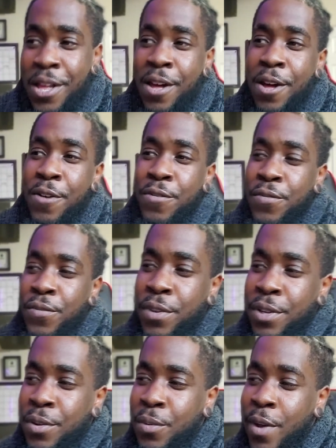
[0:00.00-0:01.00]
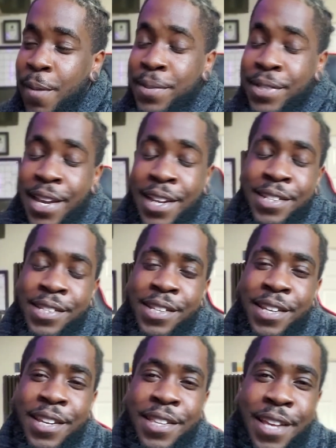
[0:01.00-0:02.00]
of websites
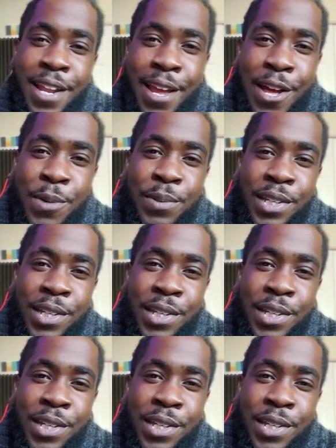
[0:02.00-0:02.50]
that help